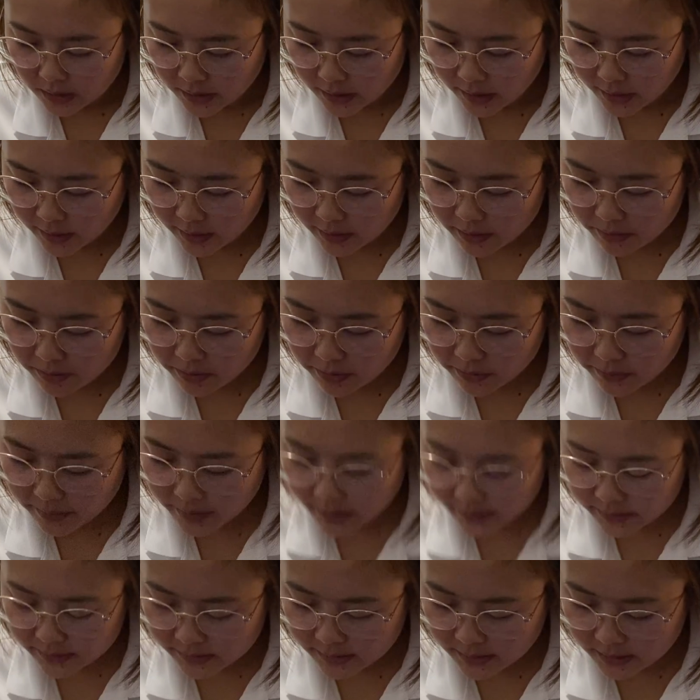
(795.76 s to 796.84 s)
And a
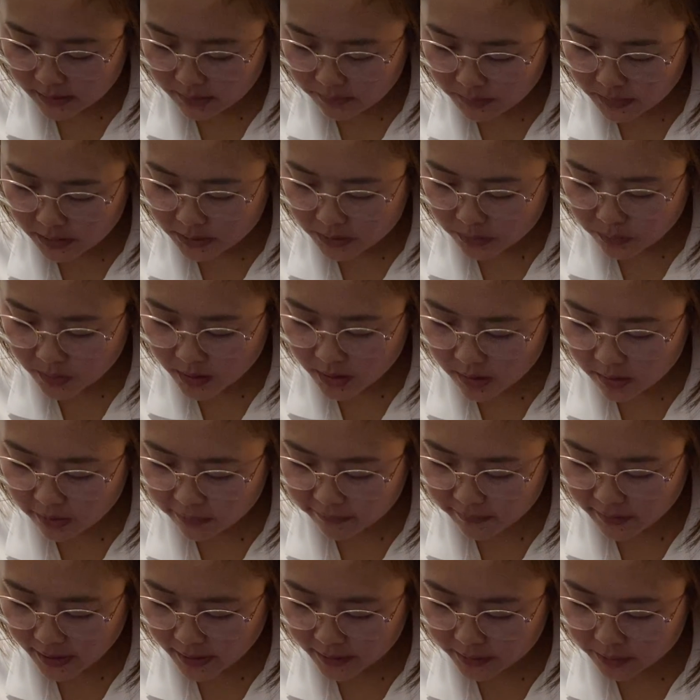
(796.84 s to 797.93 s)
Hawaski B12,
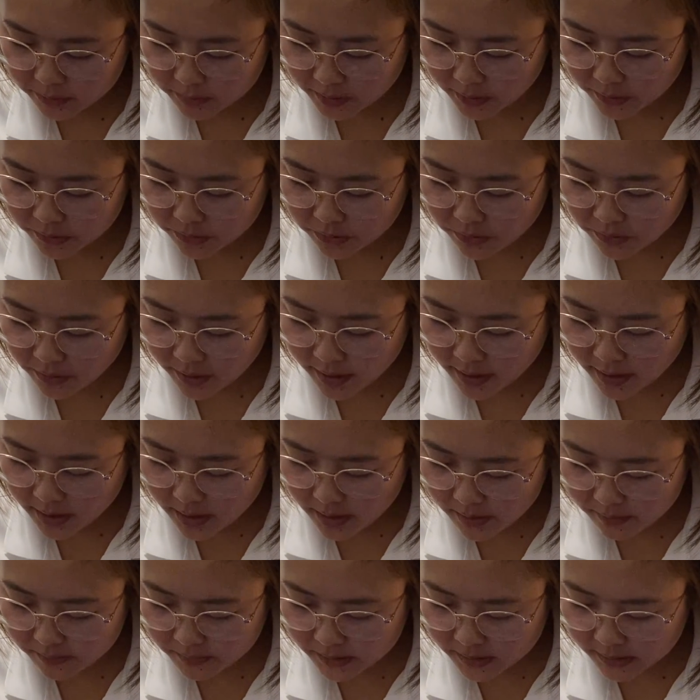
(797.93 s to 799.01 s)
500
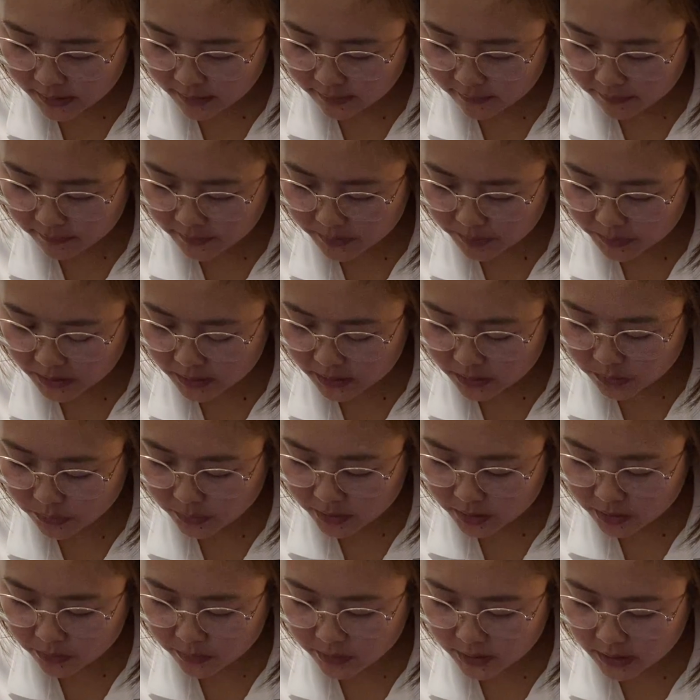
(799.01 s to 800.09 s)
micrograms, 6:15,
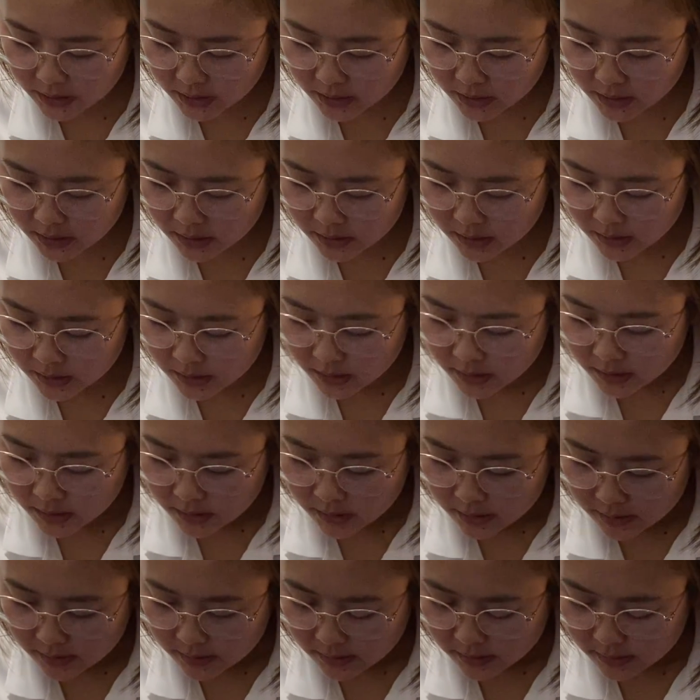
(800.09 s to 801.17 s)
2020,
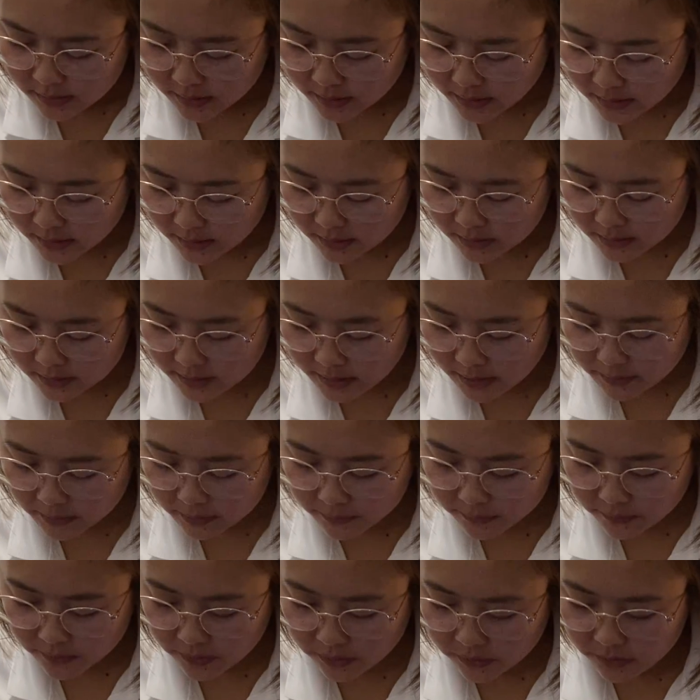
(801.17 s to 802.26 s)
and then the time is
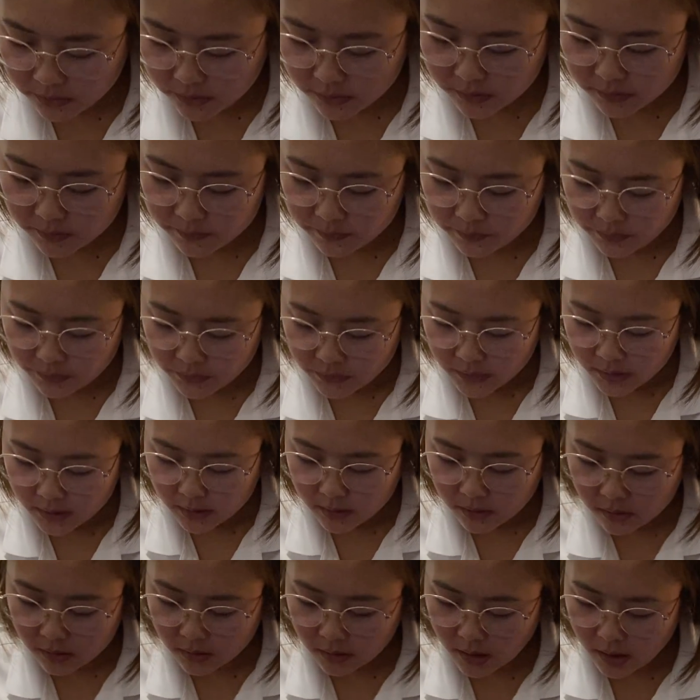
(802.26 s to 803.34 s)
4
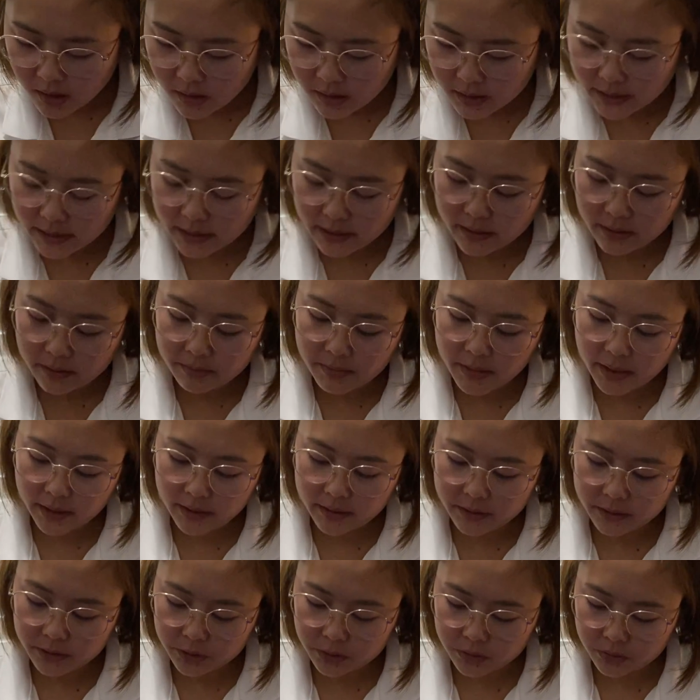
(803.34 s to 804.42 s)
o'clock, and then my
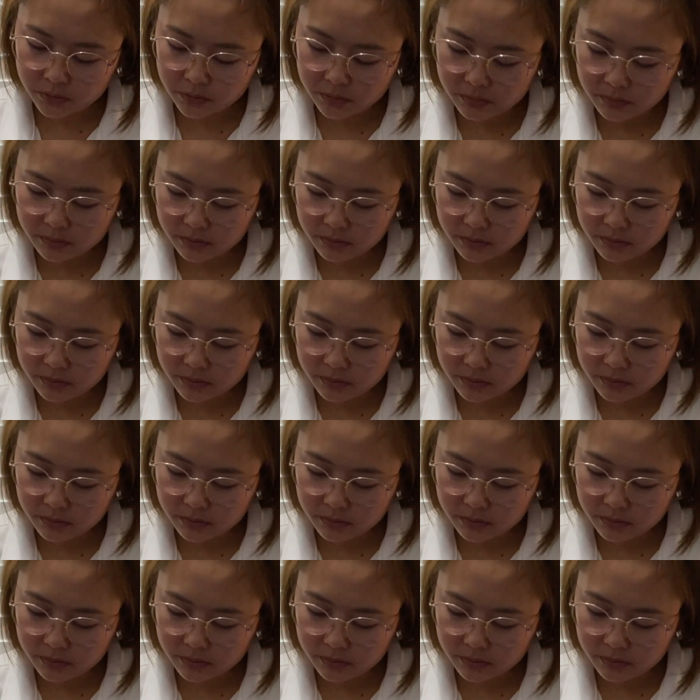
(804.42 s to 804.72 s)
initial.